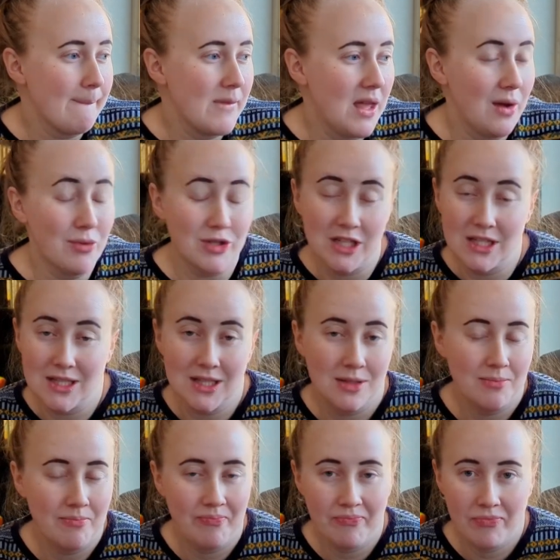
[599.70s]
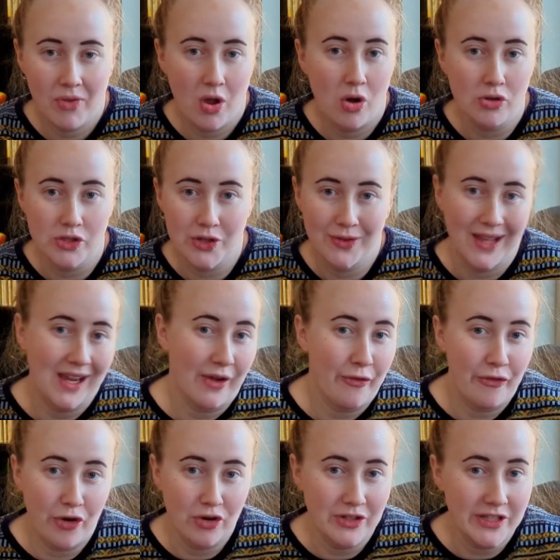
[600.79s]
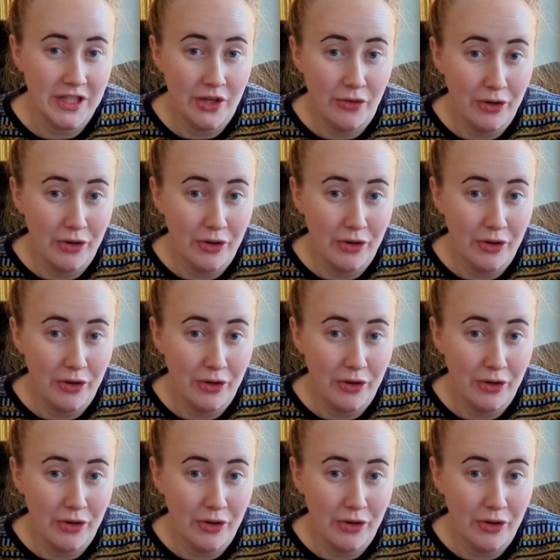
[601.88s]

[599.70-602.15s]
It was this also like a foresty